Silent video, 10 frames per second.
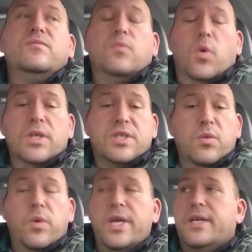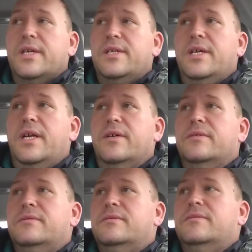once a week,
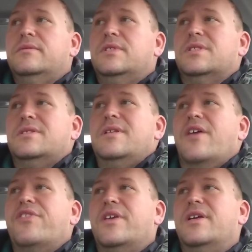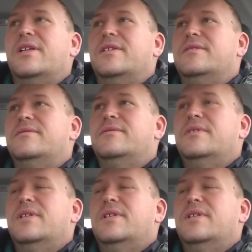just nothing.